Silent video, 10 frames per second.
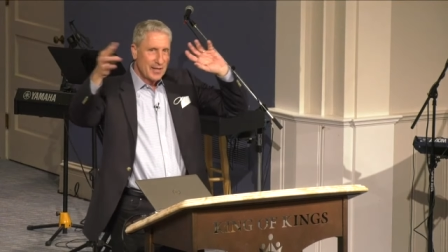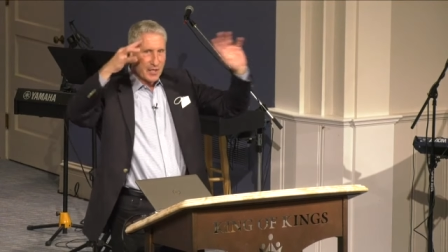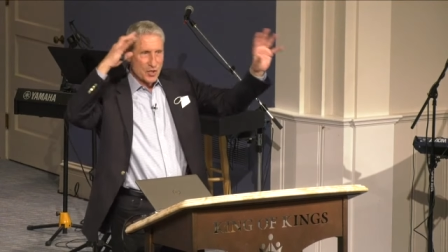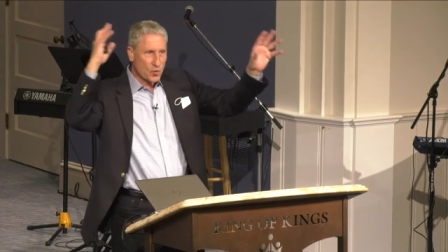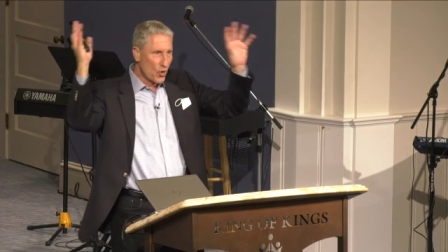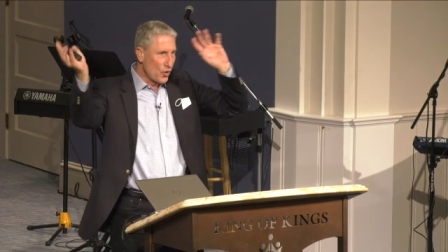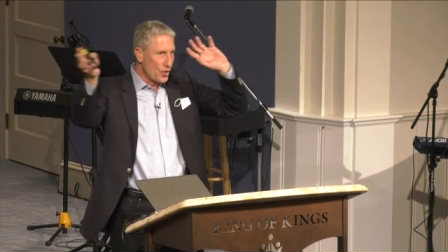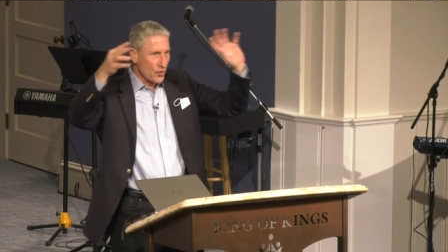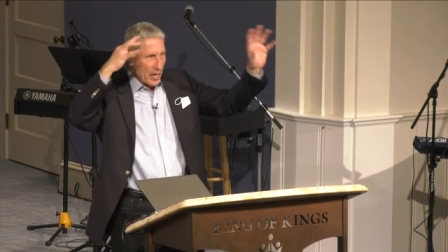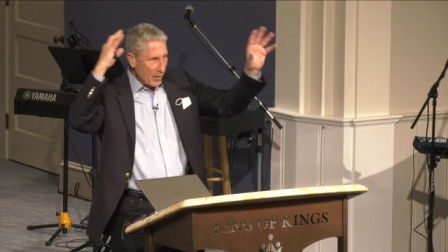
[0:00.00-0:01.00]
that's
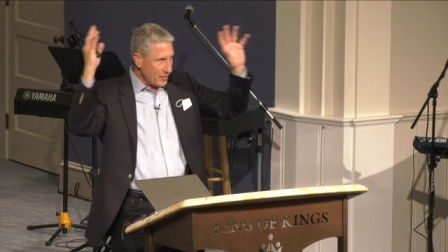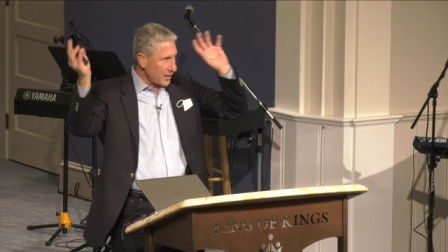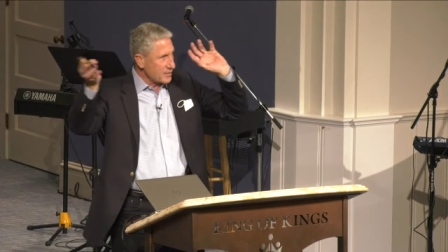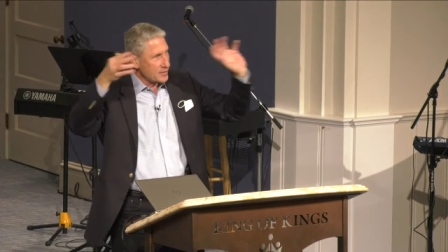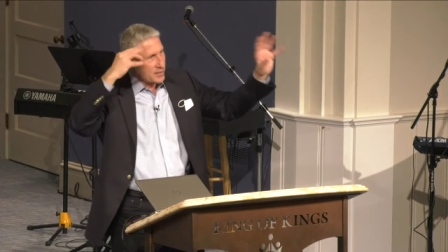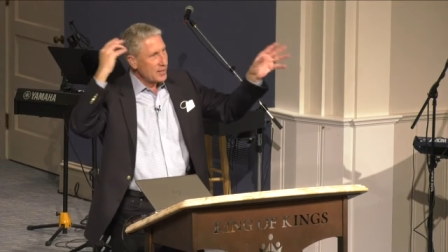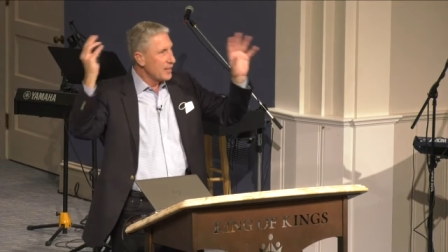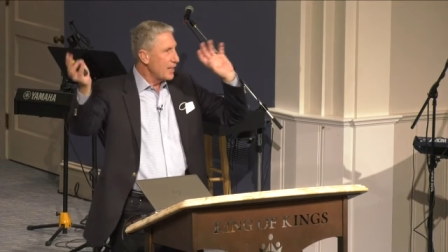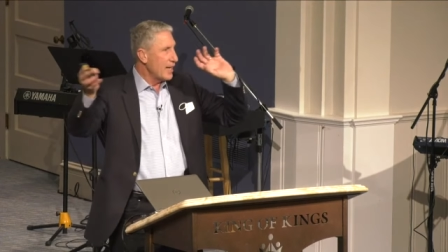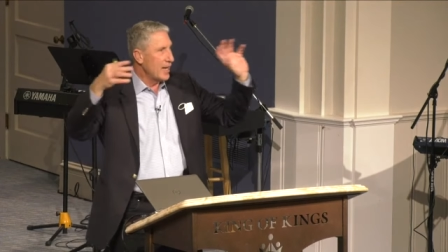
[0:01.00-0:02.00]
swirling around us.
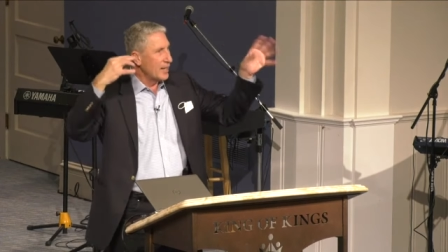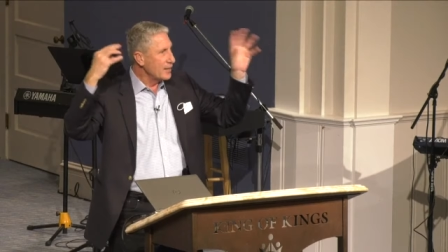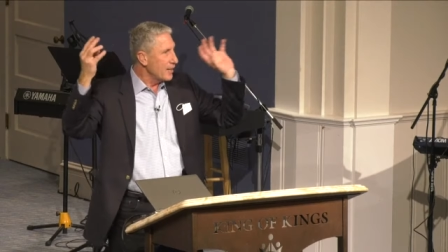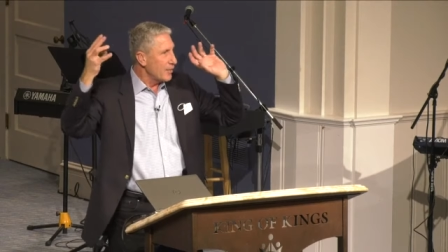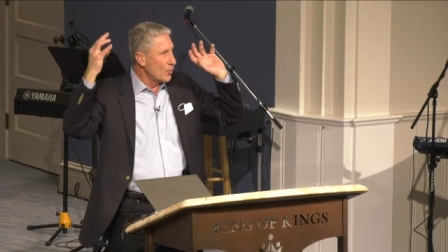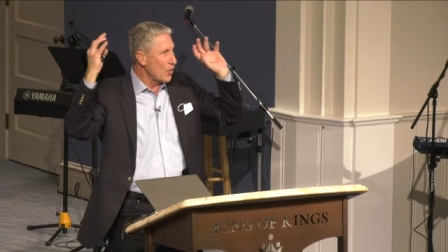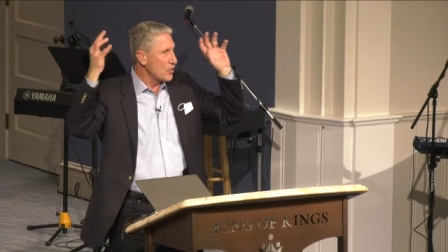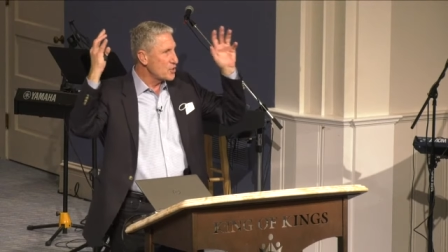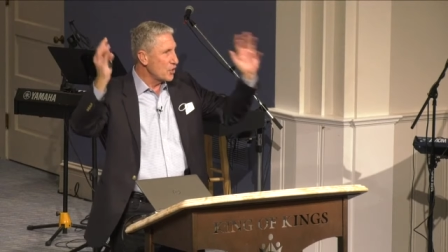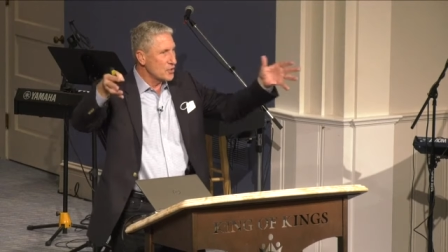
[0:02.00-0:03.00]
And we're
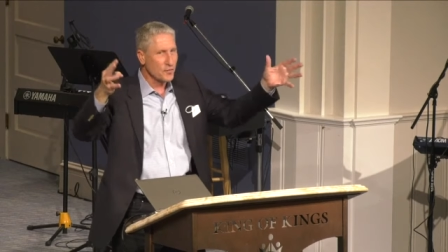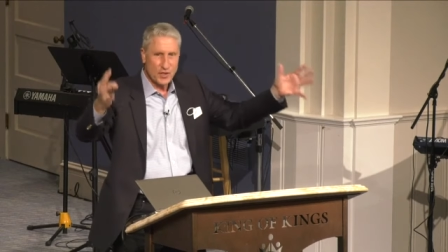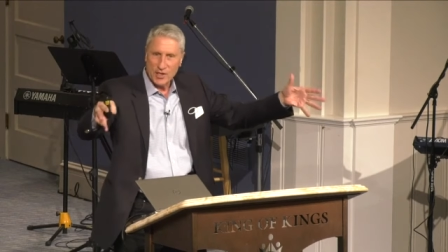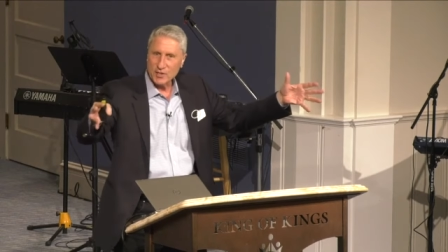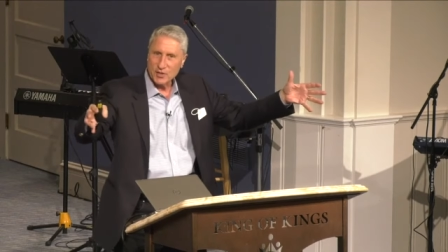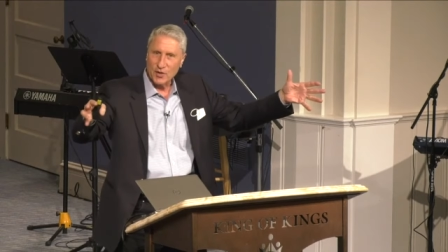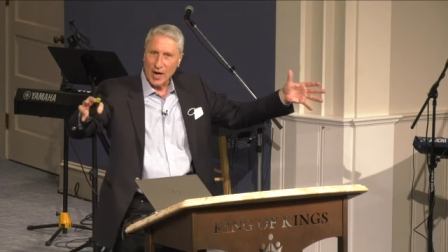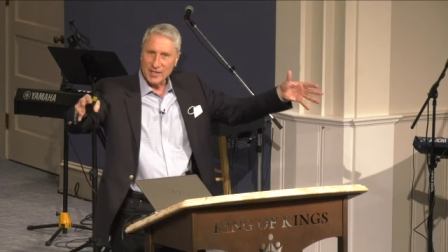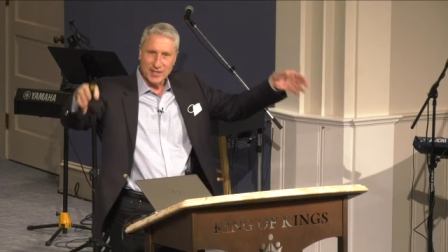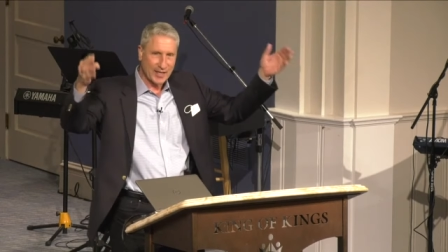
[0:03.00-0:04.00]
the church of Jesus
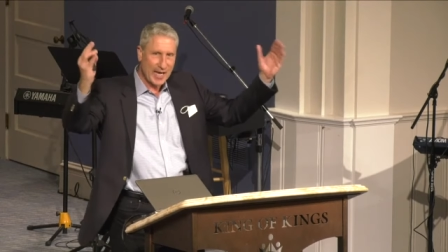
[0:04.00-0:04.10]
Christ.